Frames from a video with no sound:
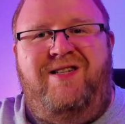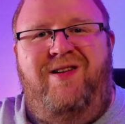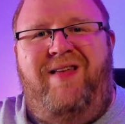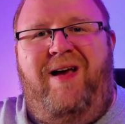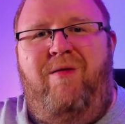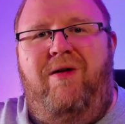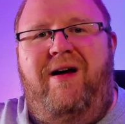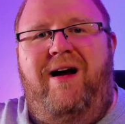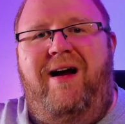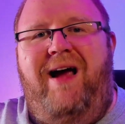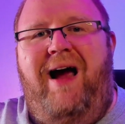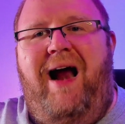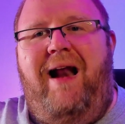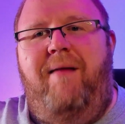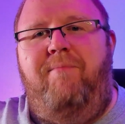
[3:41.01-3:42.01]
So, they were going
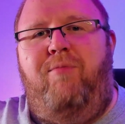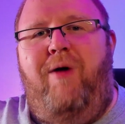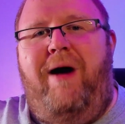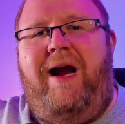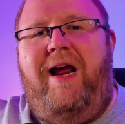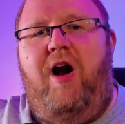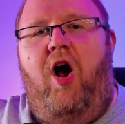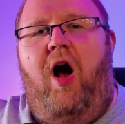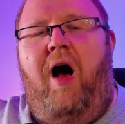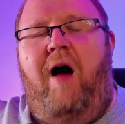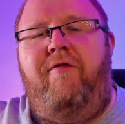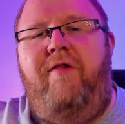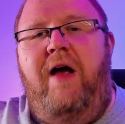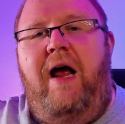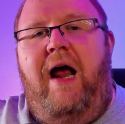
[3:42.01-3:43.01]
to kind of break it
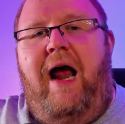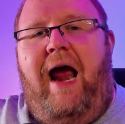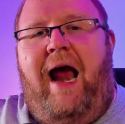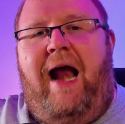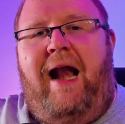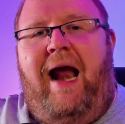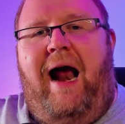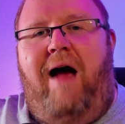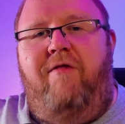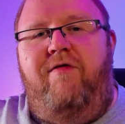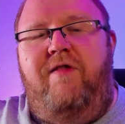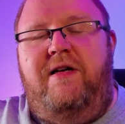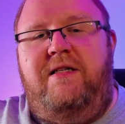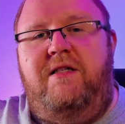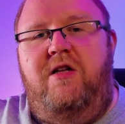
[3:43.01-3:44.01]
off and
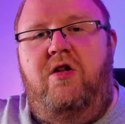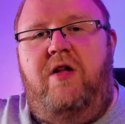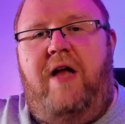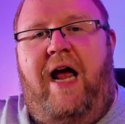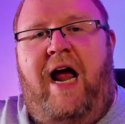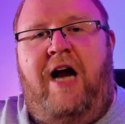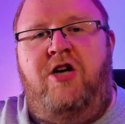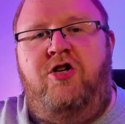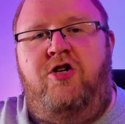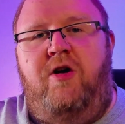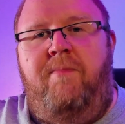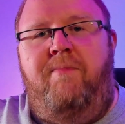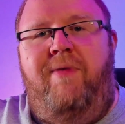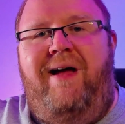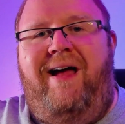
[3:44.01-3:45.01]
have this little
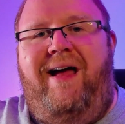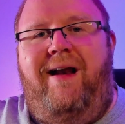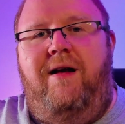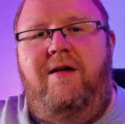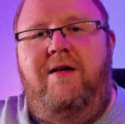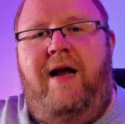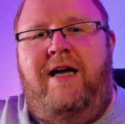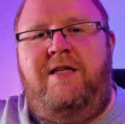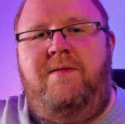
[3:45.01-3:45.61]
extra bit,